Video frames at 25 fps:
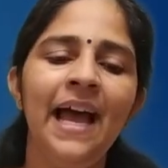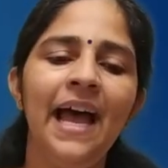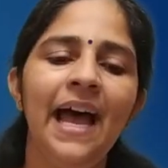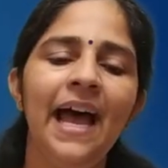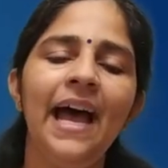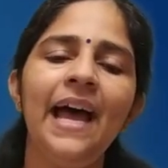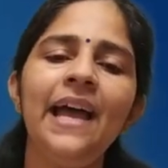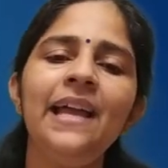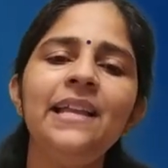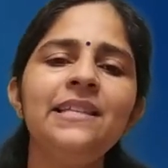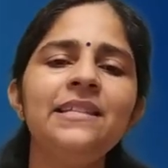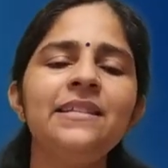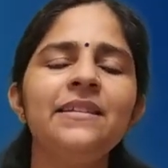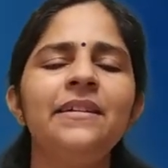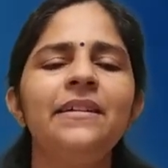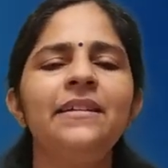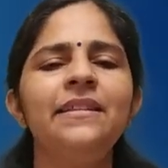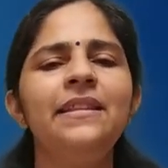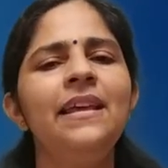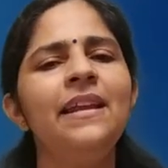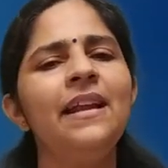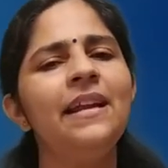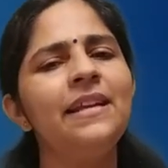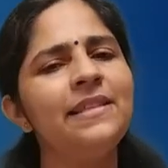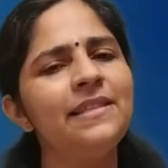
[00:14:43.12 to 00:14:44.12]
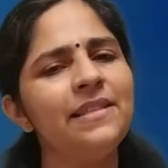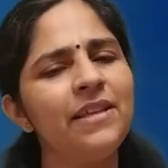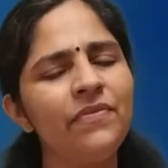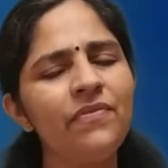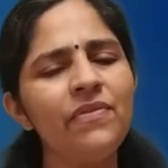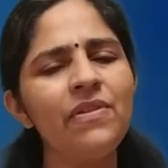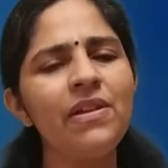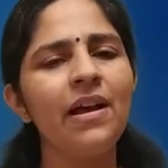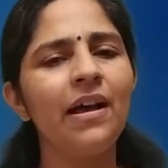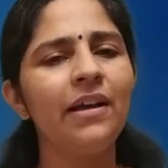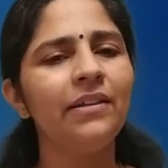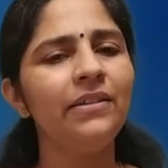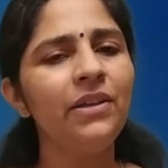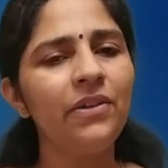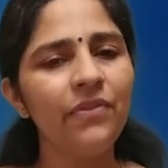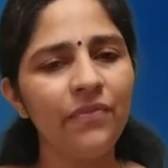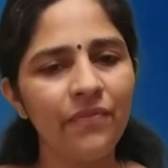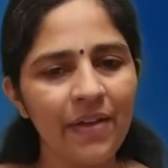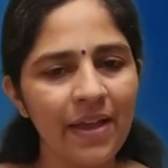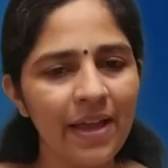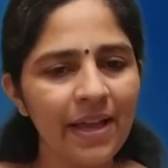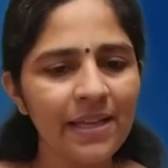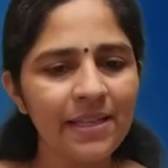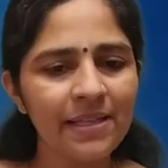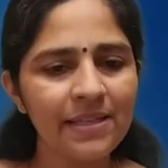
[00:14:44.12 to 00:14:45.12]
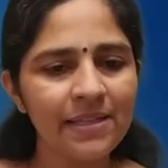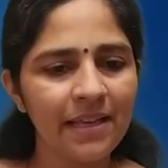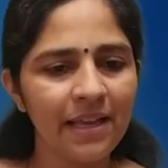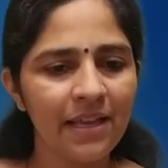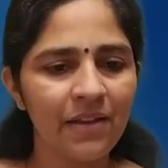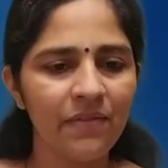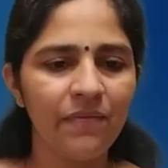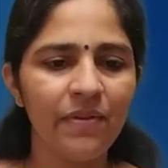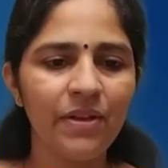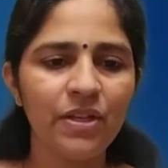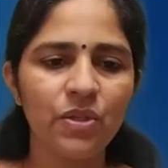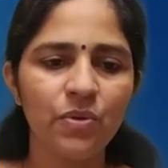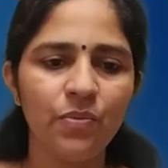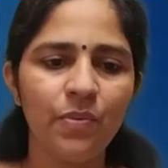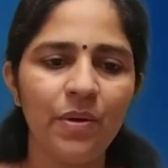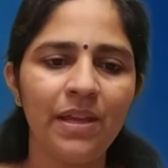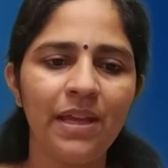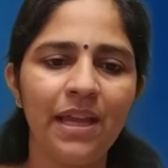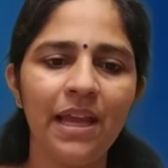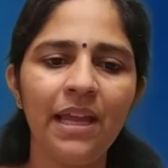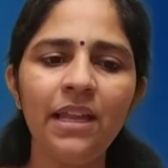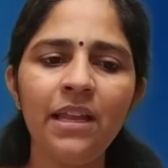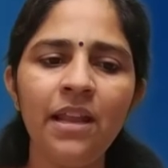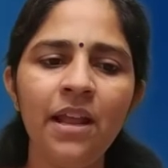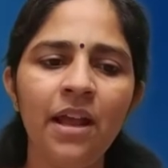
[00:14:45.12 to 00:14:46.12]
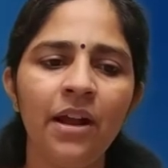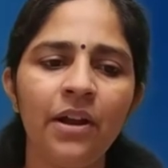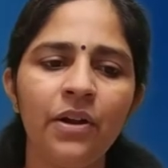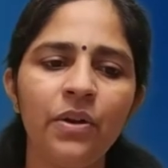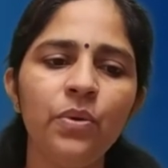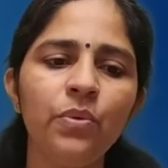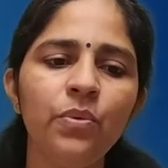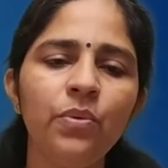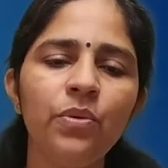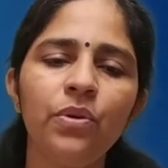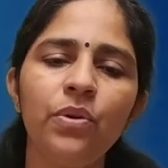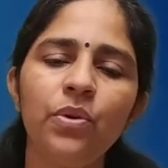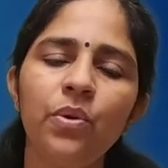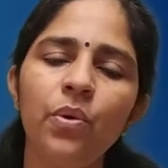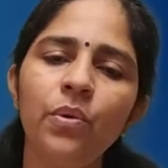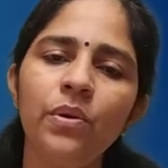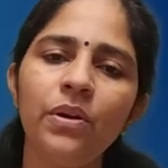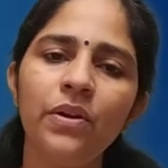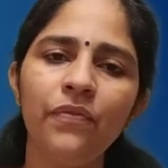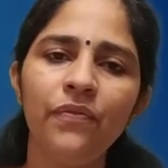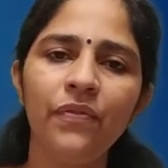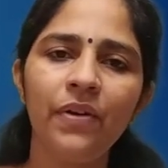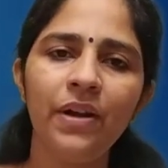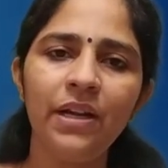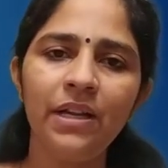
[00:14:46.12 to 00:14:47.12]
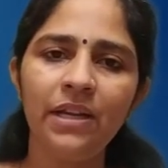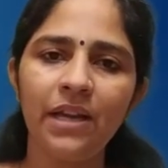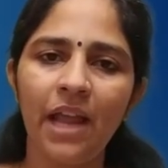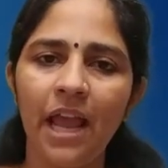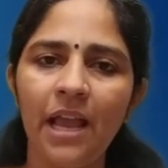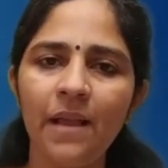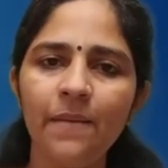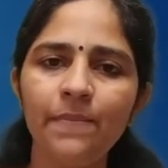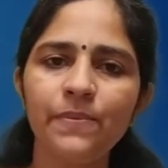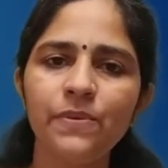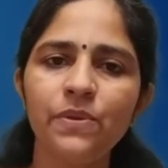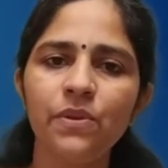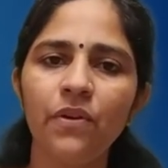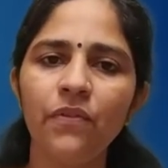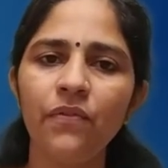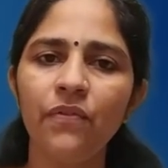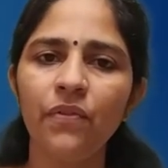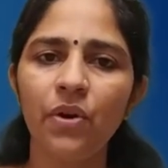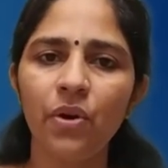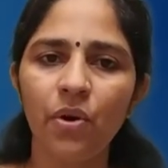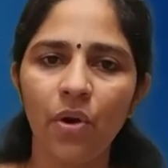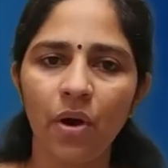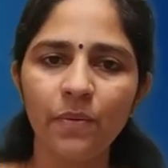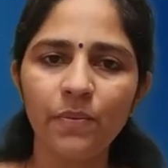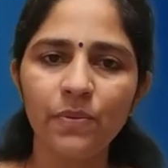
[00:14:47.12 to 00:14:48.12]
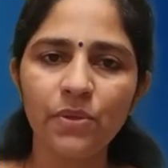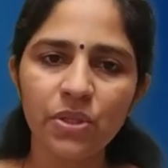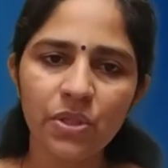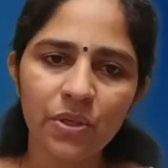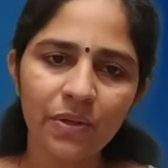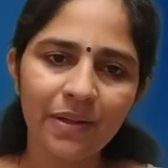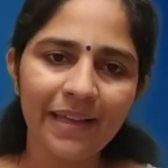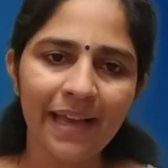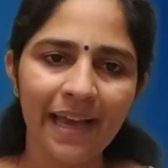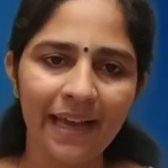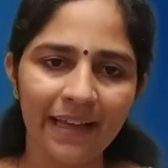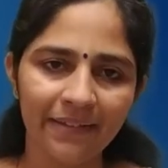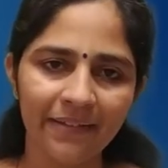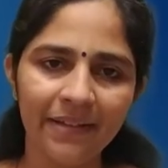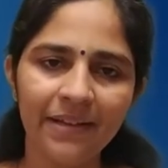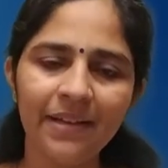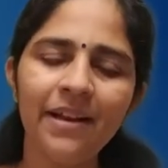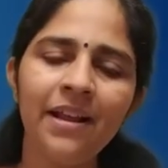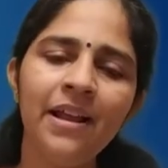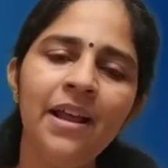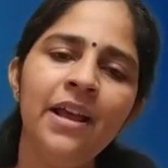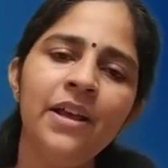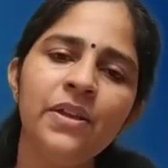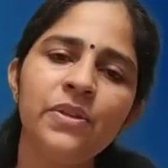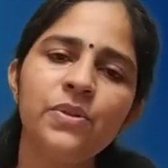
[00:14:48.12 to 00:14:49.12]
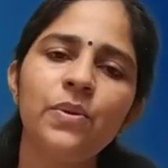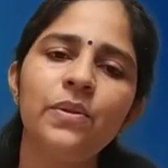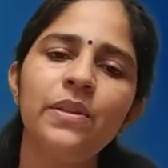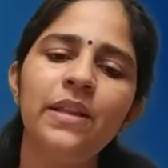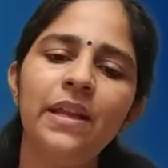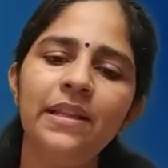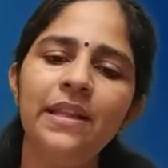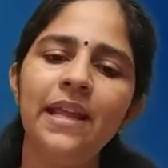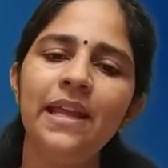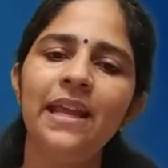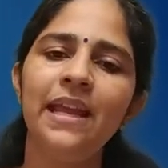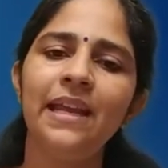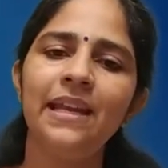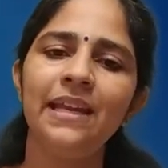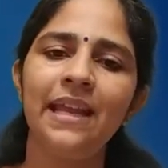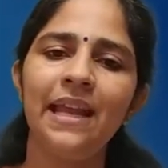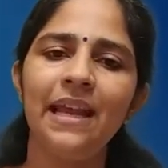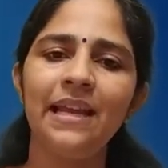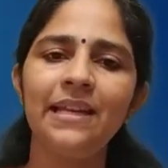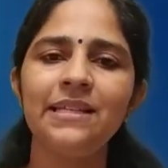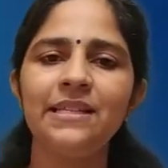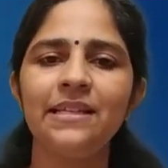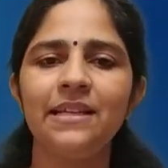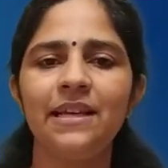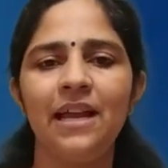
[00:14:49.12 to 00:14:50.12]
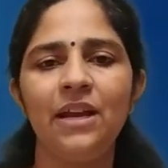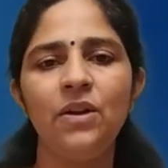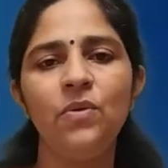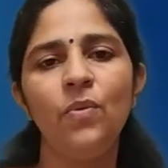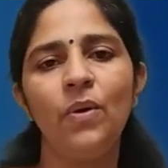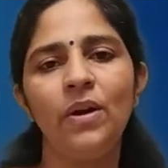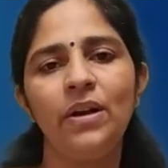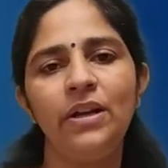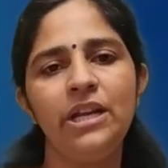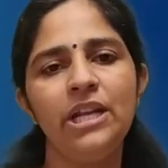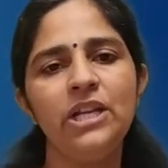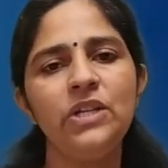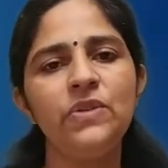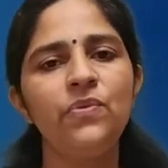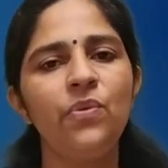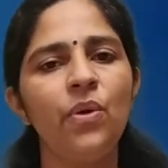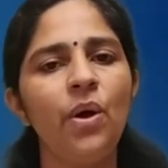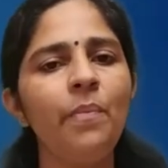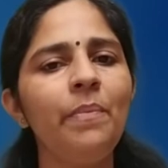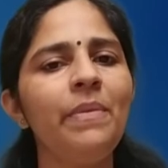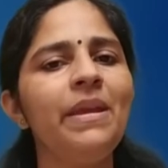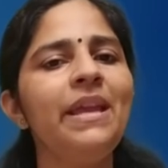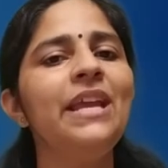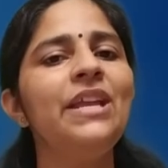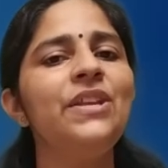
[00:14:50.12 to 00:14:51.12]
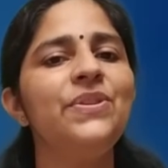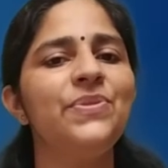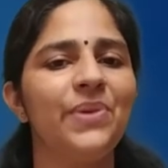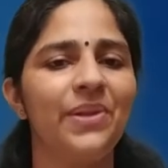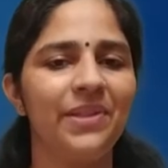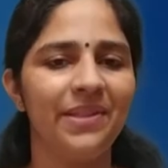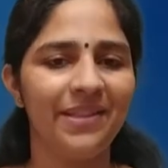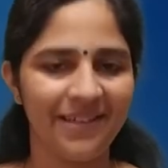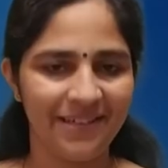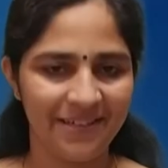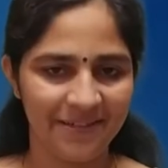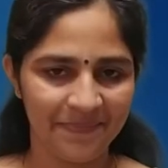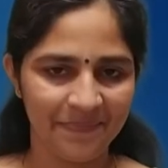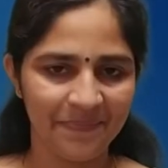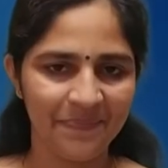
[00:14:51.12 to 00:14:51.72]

And there are several other ways in which we can grow different types of crops together so that they can get advantage from each other.